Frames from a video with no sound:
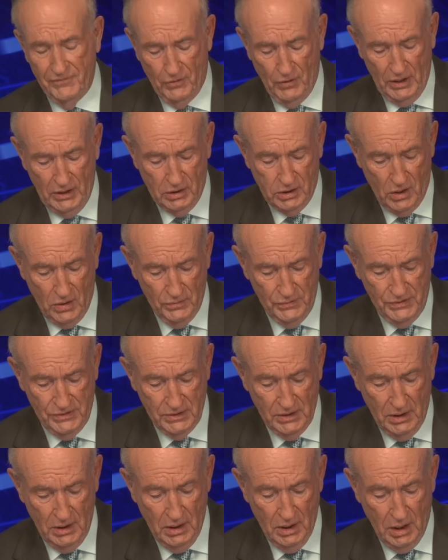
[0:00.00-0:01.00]
very
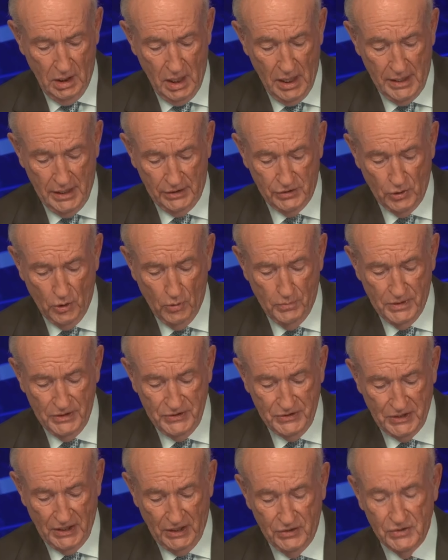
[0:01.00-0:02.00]
close, on October
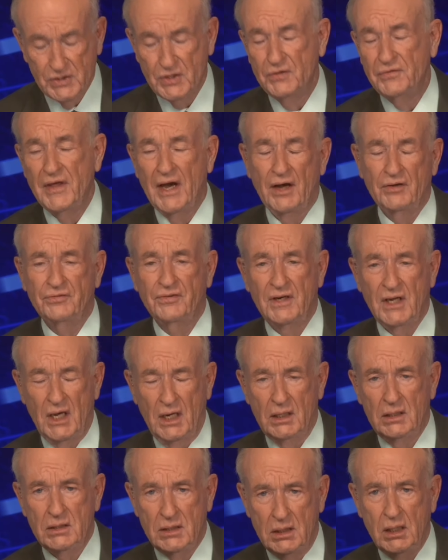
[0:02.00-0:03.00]
6,
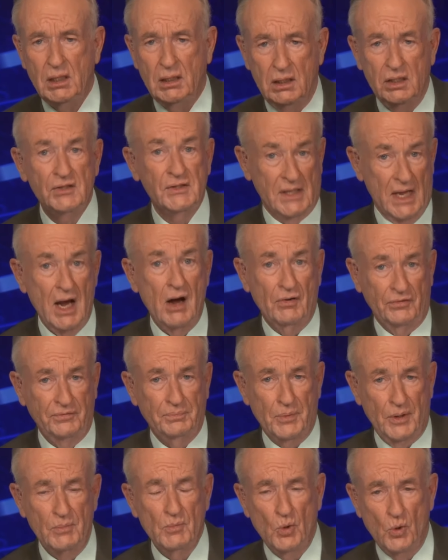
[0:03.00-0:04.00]
2018. He's now a
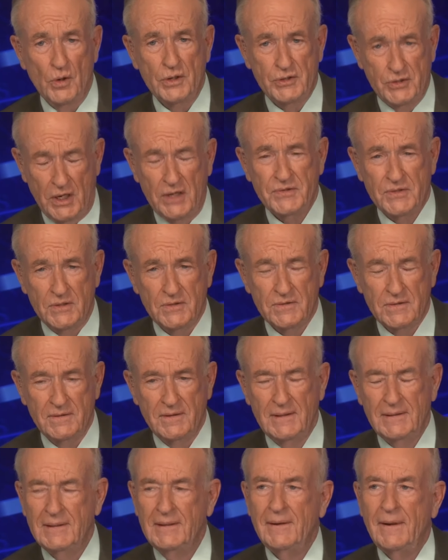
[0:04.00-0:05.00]
Supreme Court justice.
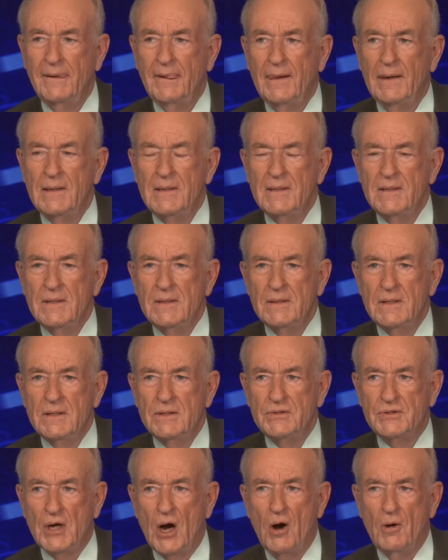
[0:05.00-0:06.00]

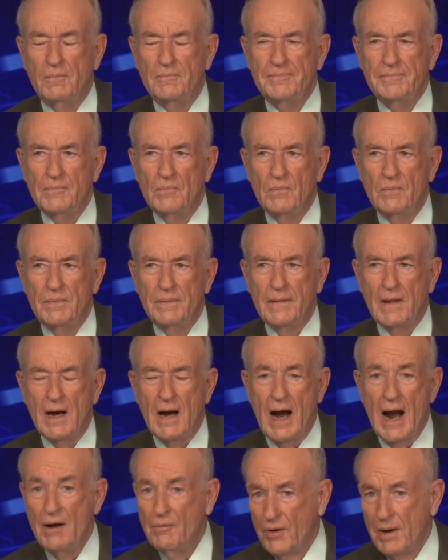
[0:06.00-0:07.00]
So
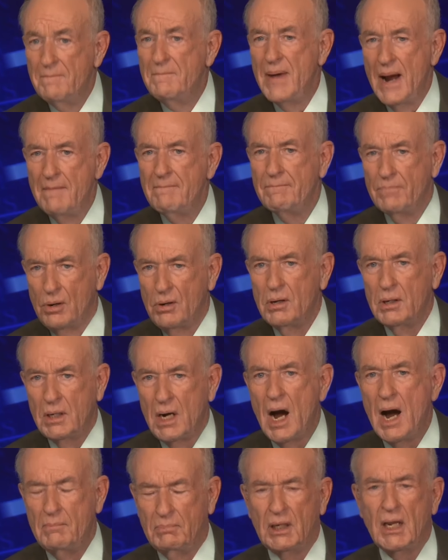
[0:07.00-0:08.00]
I remember
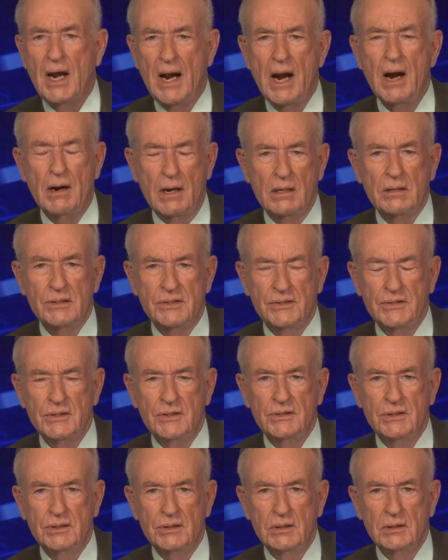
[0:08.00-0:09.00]
Kamala
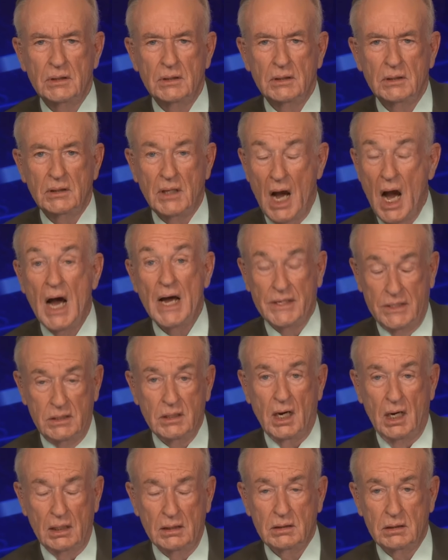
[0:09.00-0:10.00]
Harris's
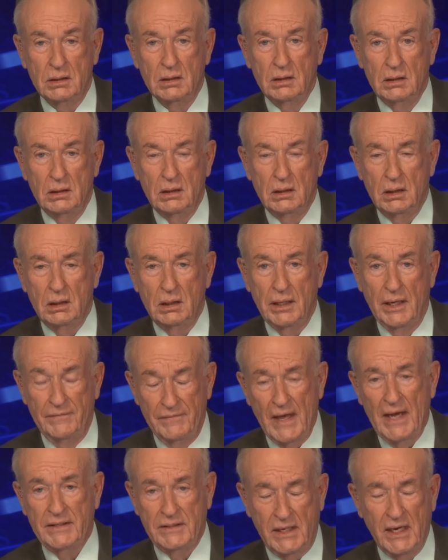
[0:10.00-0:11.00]
conduct in
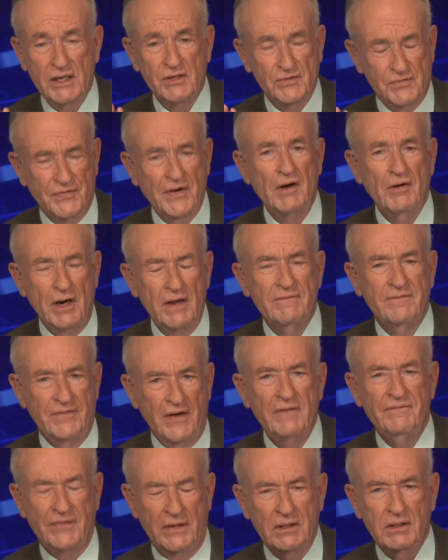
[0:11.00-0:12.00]
that case very
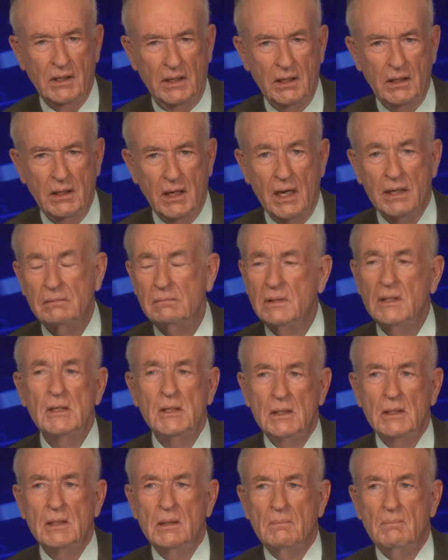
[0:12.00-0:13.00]
vividly. And
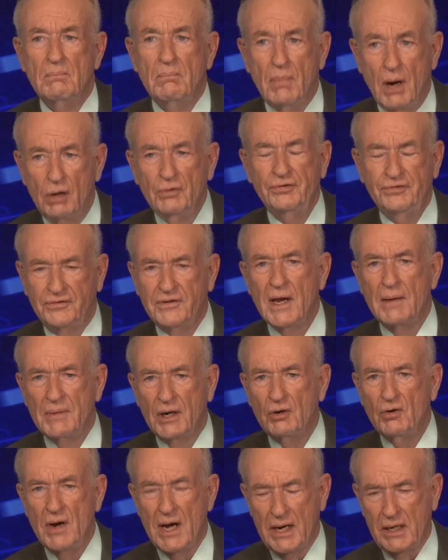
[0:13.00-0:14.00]
most
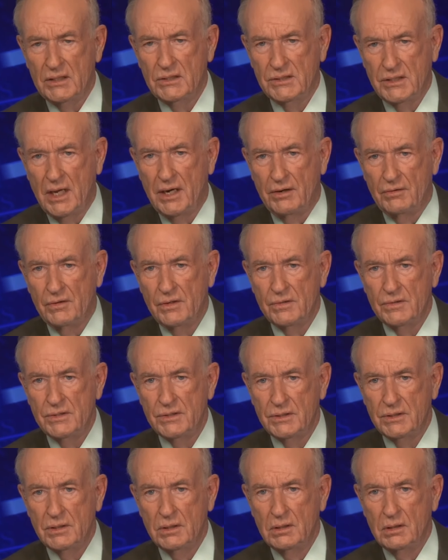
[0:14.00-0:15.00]
Democratic
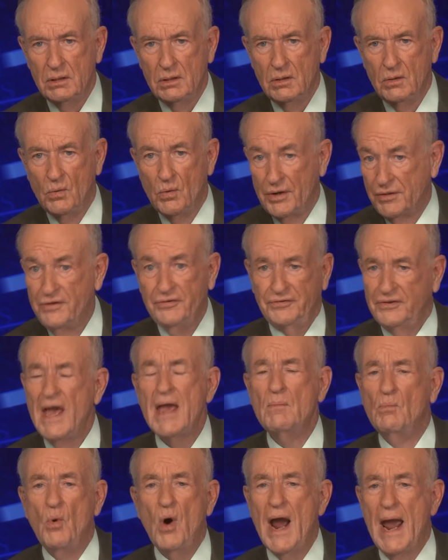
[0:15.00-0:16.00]
senators were the
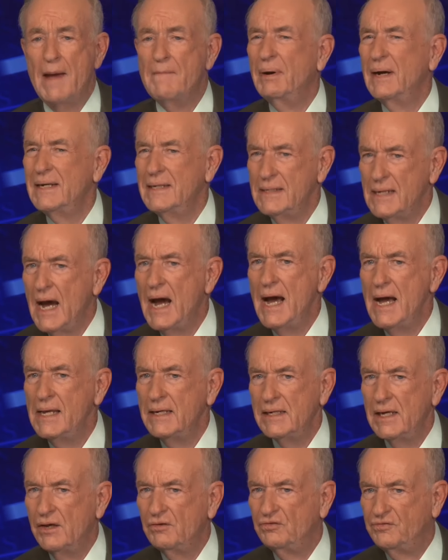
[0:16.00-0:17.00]
same way, but
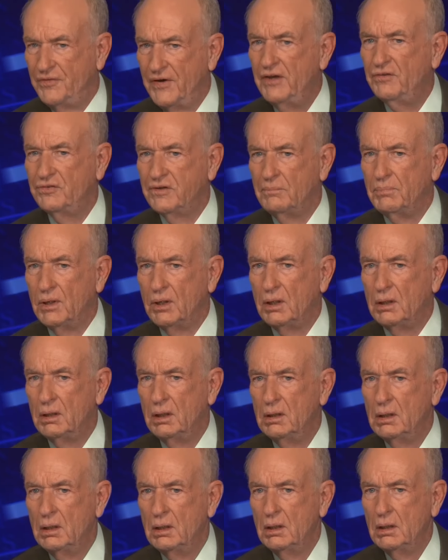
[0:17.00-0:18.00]
not as
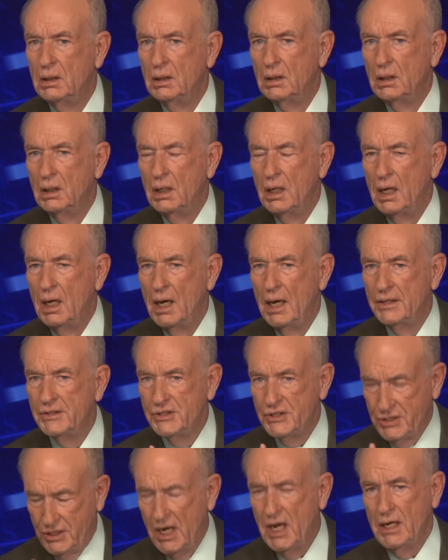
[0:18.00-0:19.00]
visible as
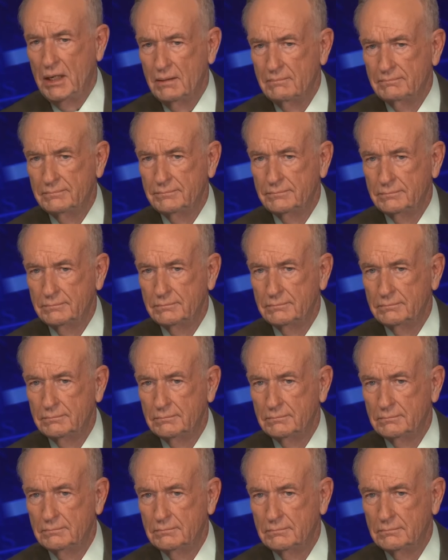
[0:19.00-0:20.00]
she.
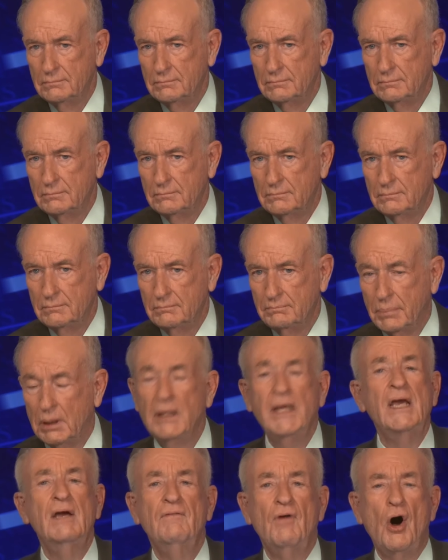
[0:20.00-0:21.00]

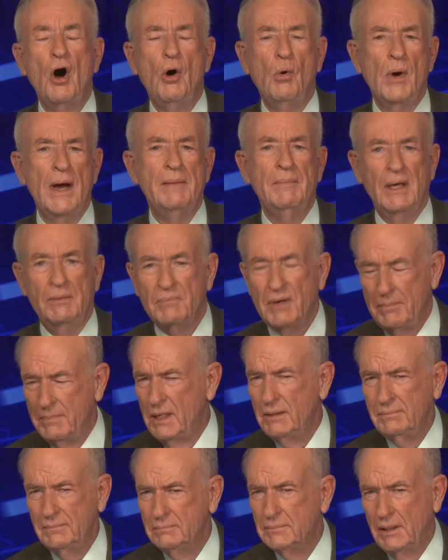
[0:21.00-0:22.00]
Believe all women.
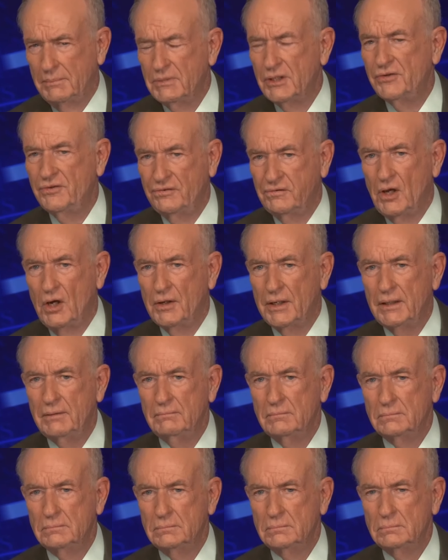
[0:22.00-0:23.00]
Remember the
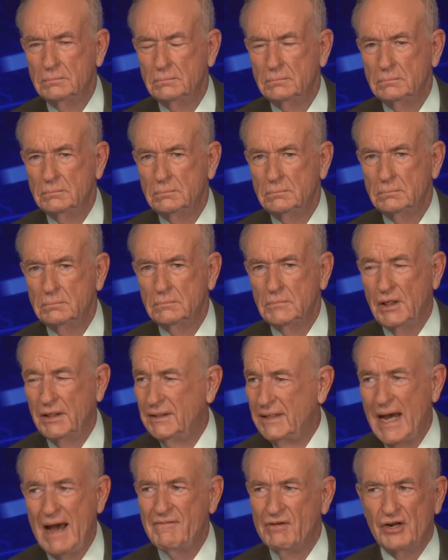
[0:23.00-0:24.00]
slogan? And
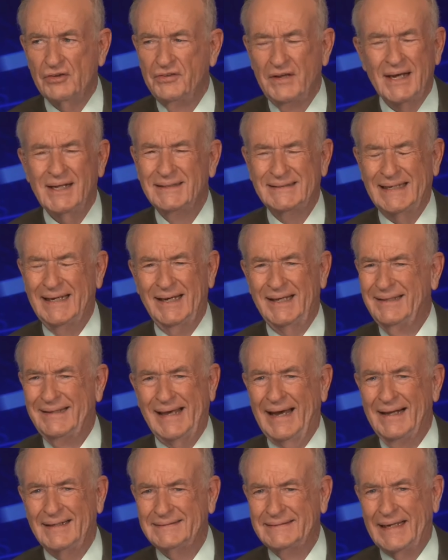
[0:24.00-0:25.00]
Kavanaugh's guilty. He's
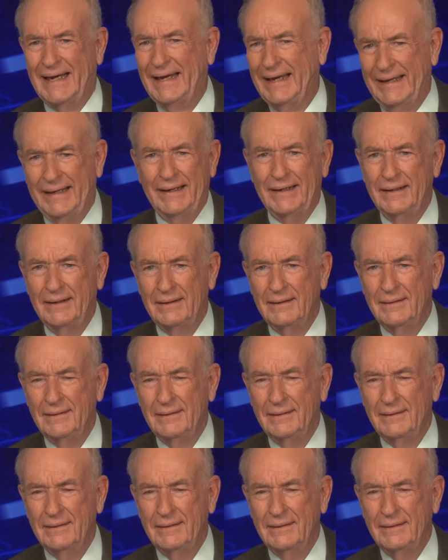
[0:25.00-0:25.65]
guilty.